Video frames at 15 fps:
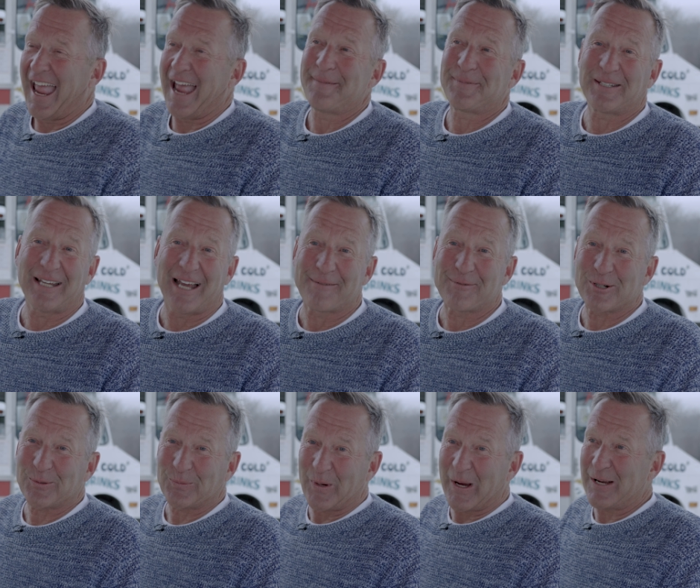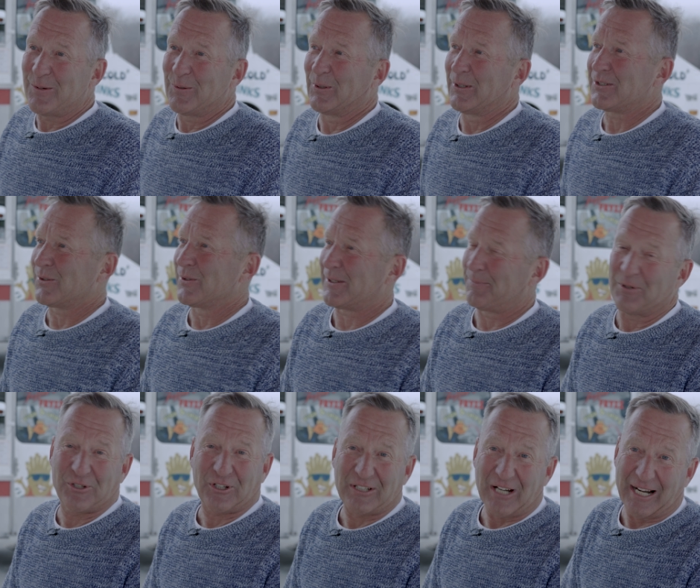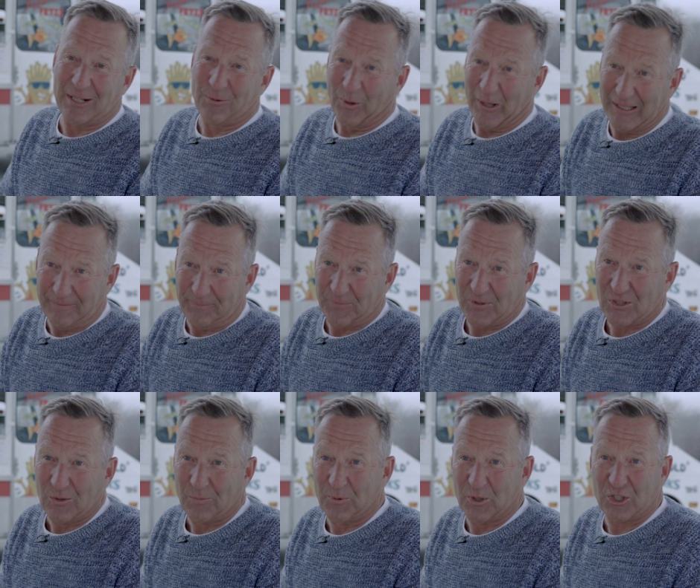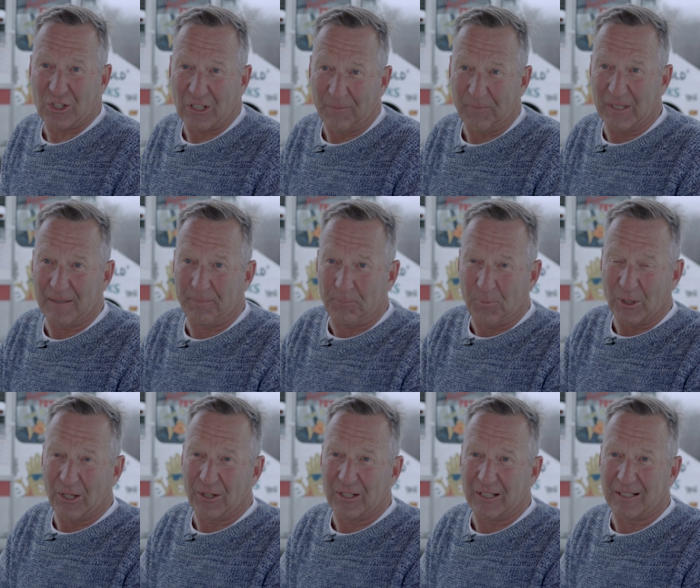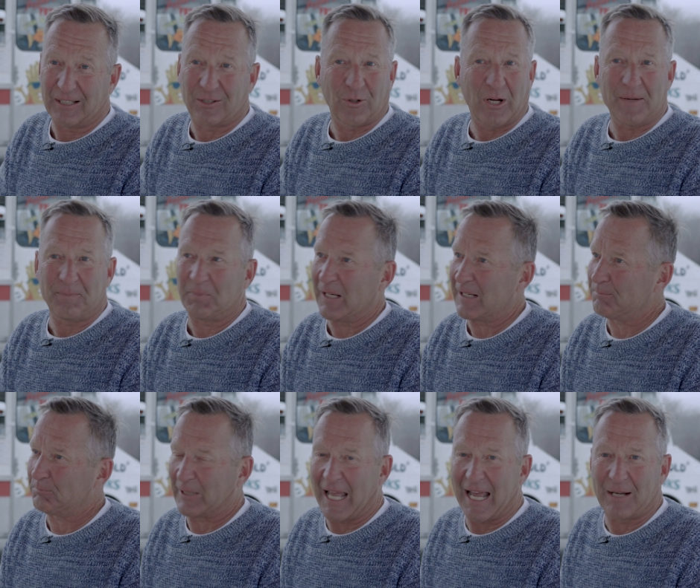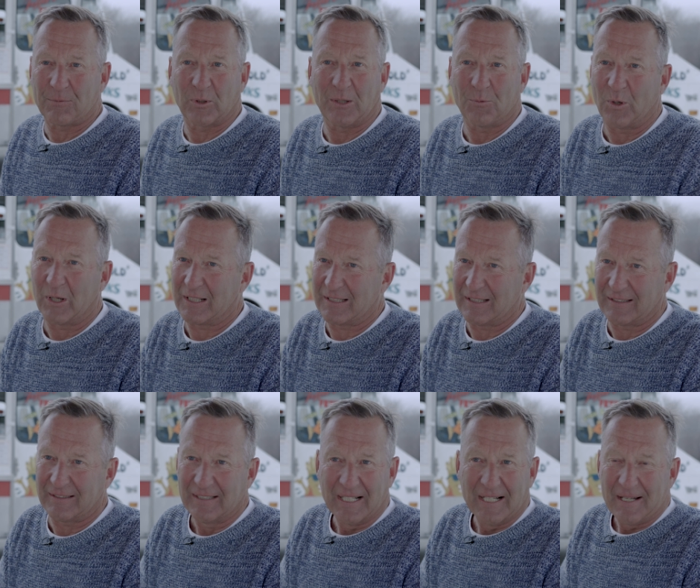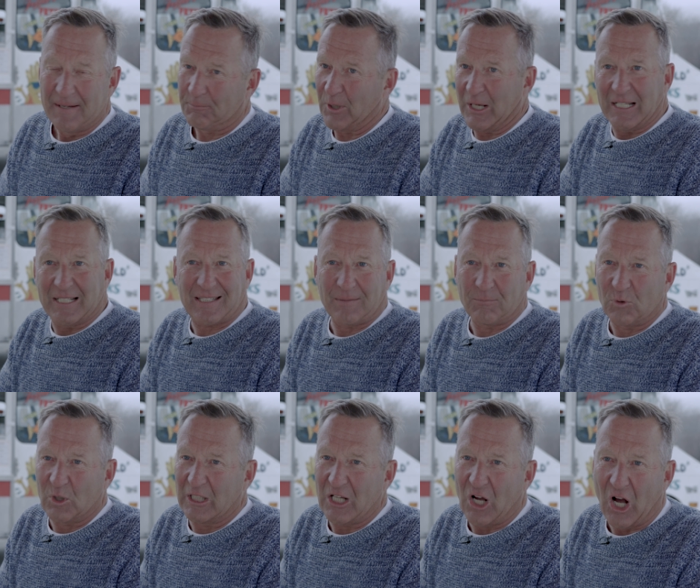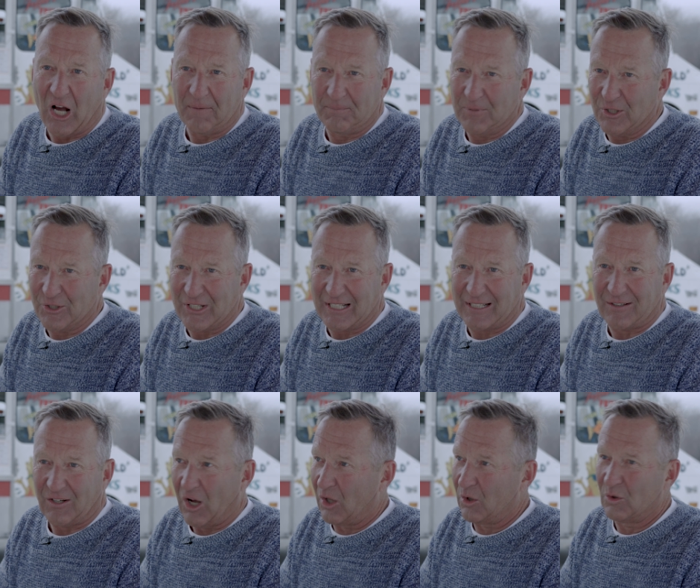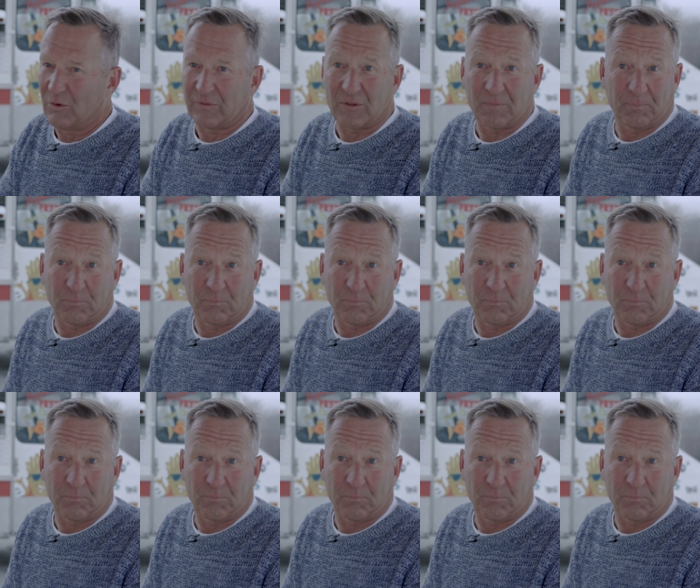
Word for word: MC Hammer was way cool. So it was Music 91. So British Columbia put out a great big plan where they wanted to bring in some really hot music all over